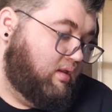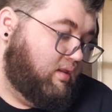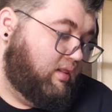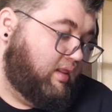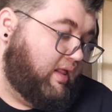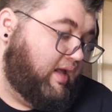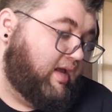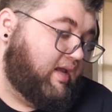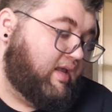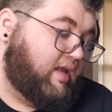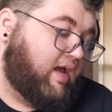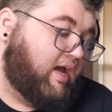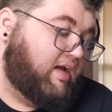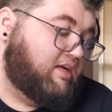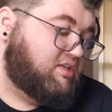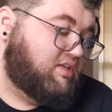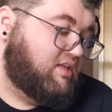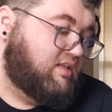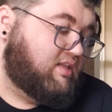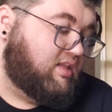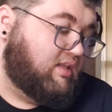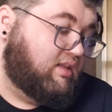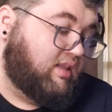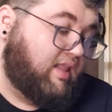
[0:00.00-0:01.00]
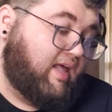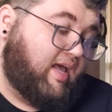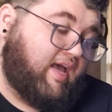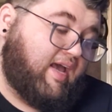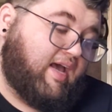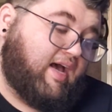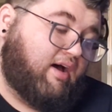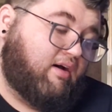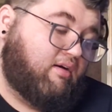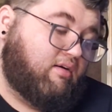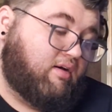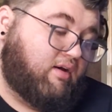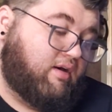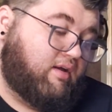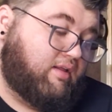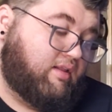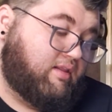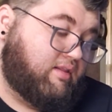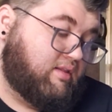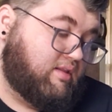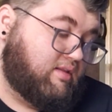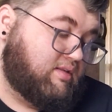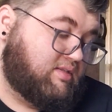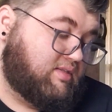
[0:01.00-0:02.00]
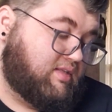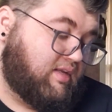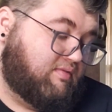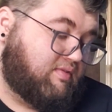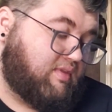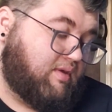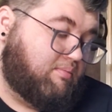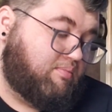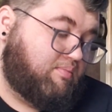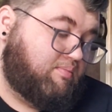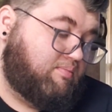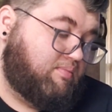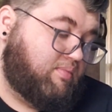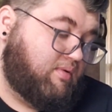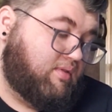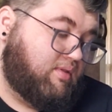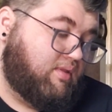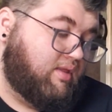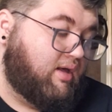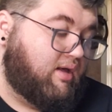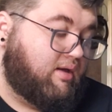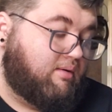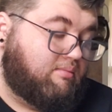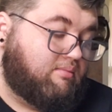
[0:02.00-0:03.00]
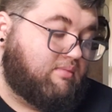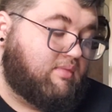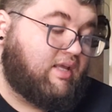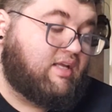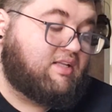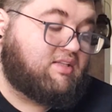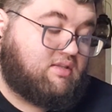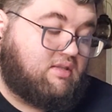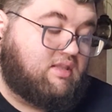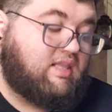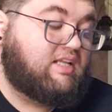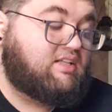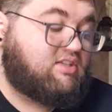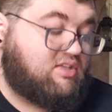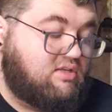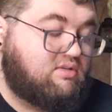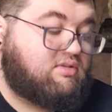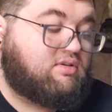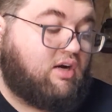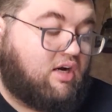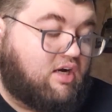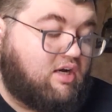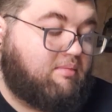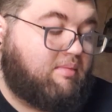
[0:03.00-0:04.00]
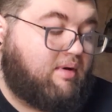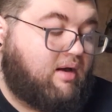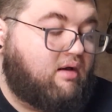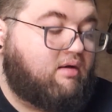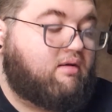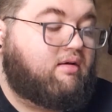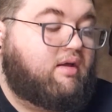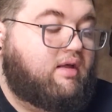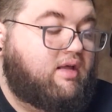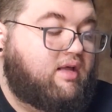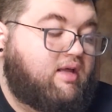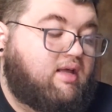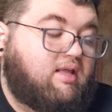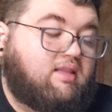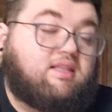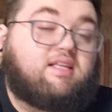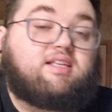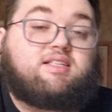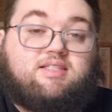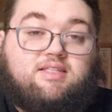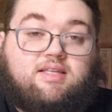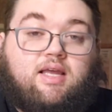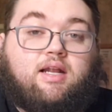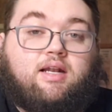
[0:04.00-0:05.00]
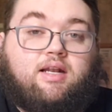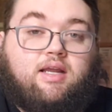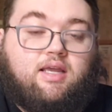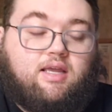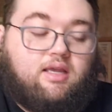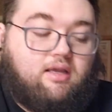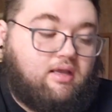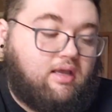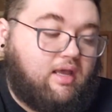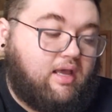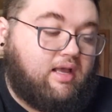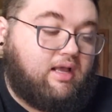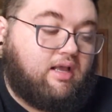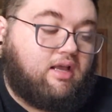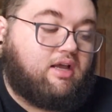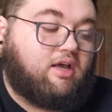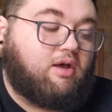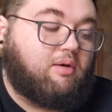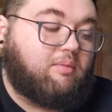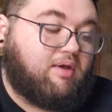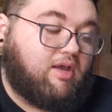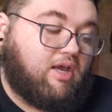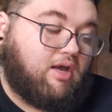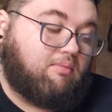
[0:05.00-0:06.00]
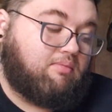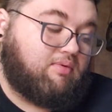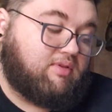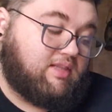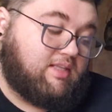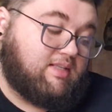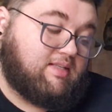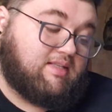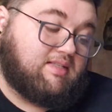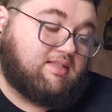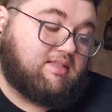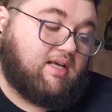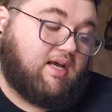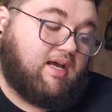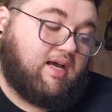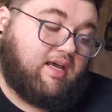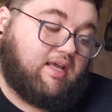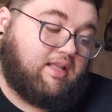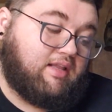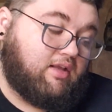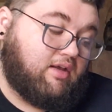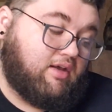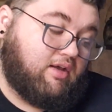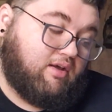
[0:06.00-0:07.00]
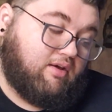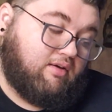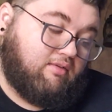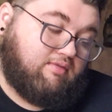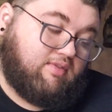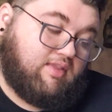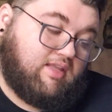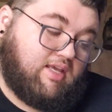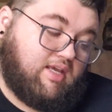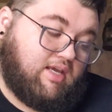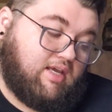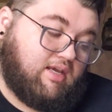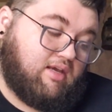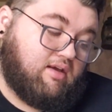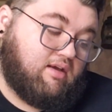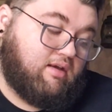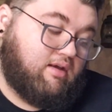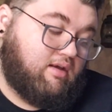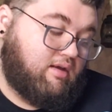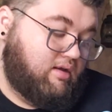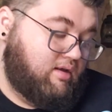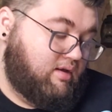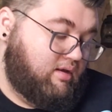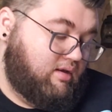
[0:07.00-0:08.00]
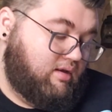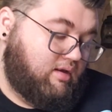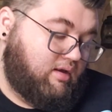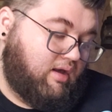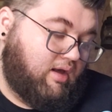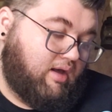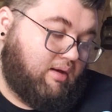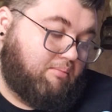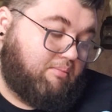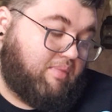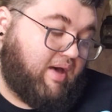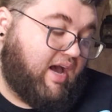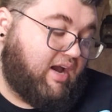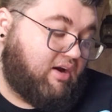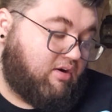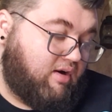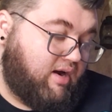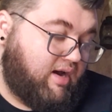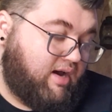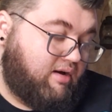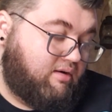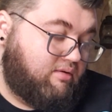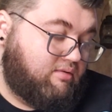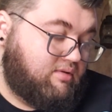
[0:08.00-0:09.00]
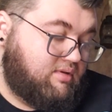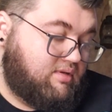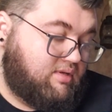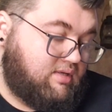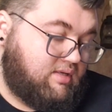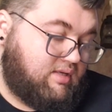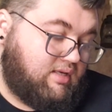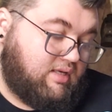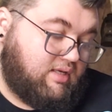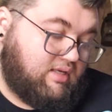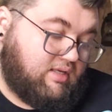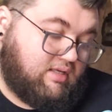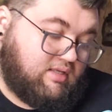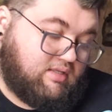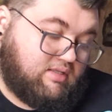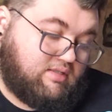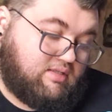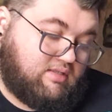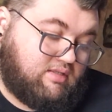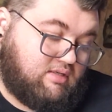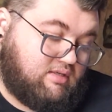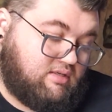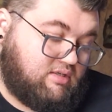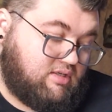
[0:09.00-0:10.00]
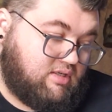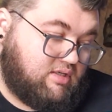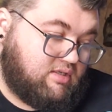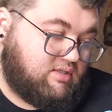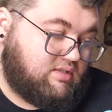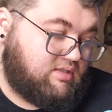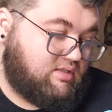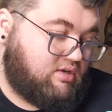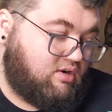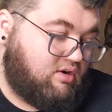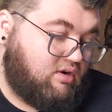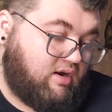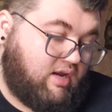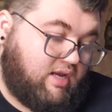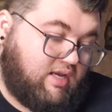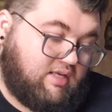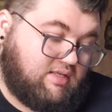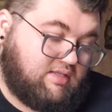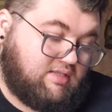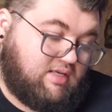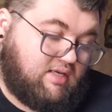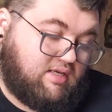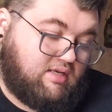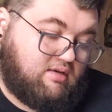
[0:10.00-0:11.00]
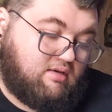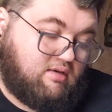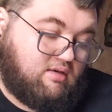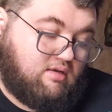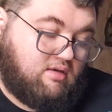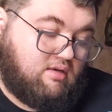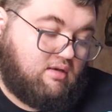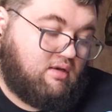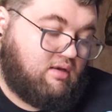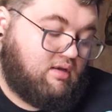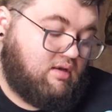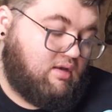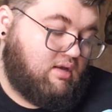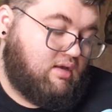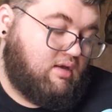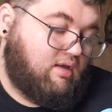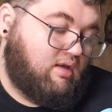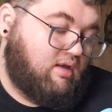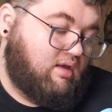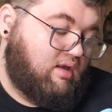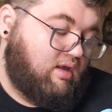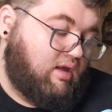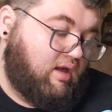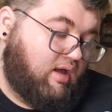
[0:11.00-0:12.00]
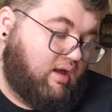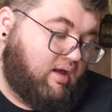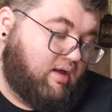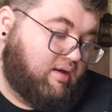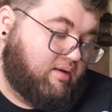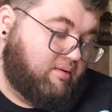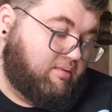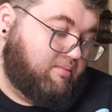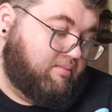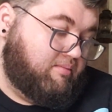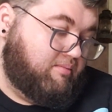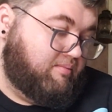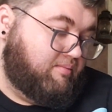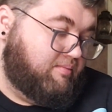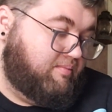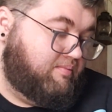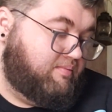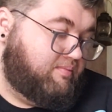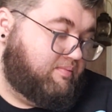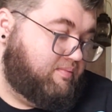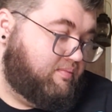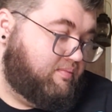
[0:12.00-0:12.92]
Like actually the layout and the stuff that they do talk about the setting and coming up with the design of the background is just crazy. Trying